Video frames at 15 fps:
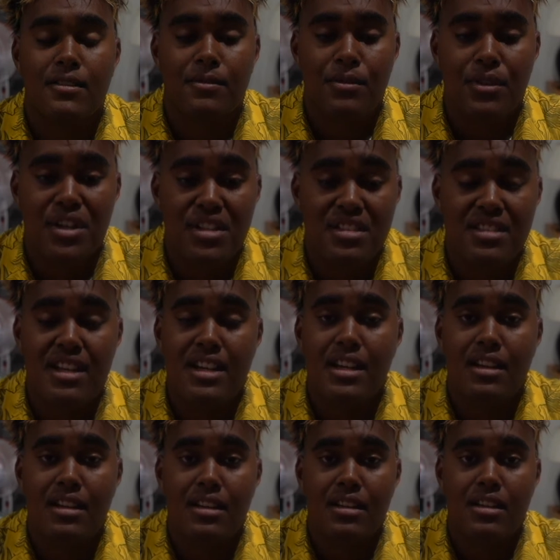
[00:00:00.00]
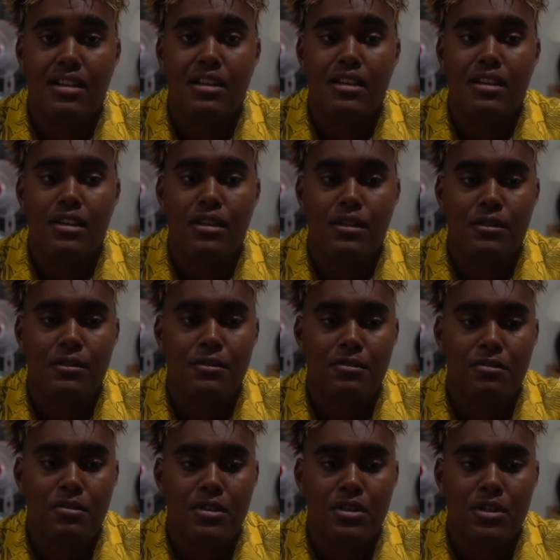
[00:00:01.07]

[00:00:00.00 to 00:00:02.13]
for the sake of